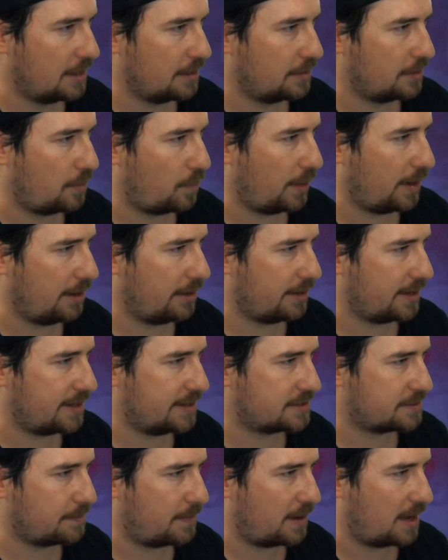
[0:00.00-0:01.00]
where
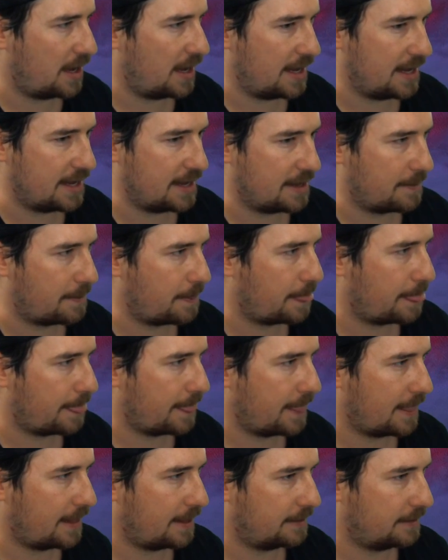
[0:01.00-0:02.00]
is my,
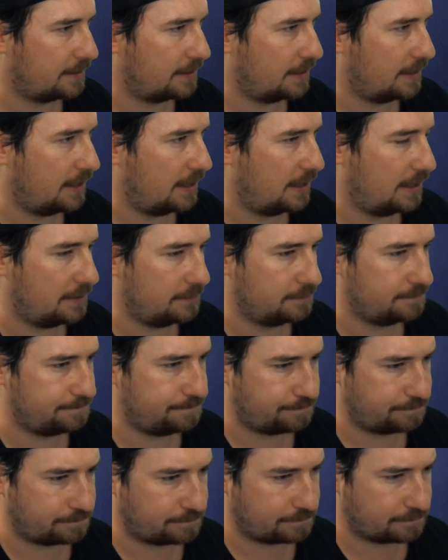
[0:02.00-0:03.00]

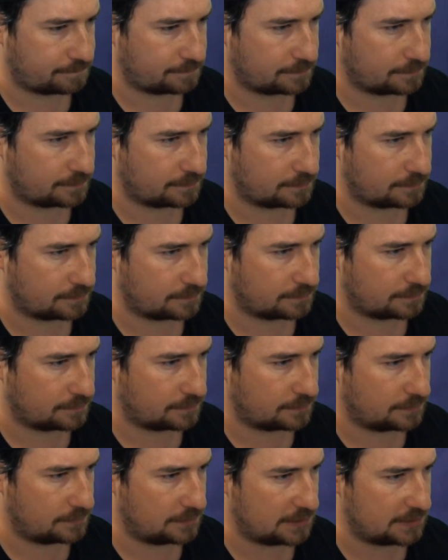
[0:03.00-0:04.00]

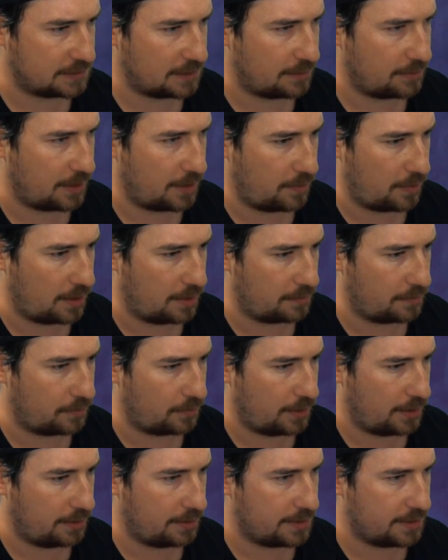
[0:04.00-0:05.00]
it's not what I want.
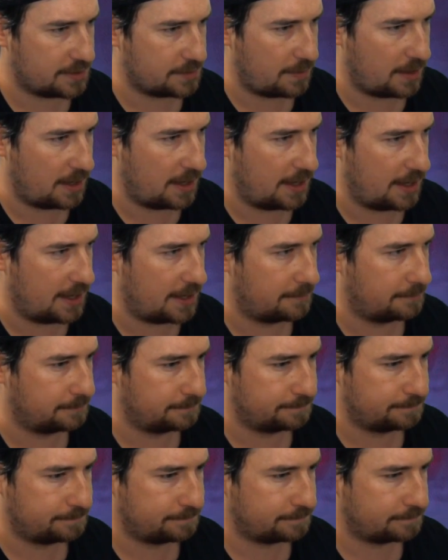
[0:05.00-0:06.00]
Where is my,
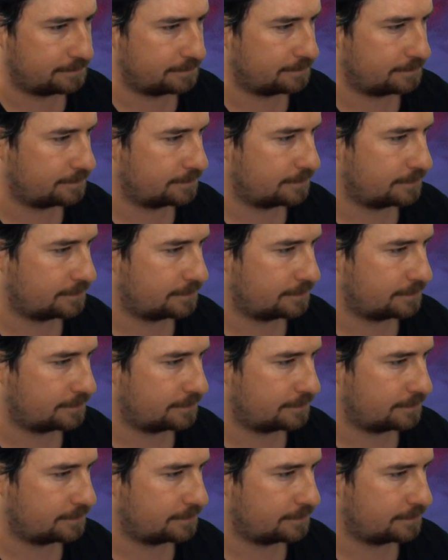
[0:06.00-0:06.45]
let's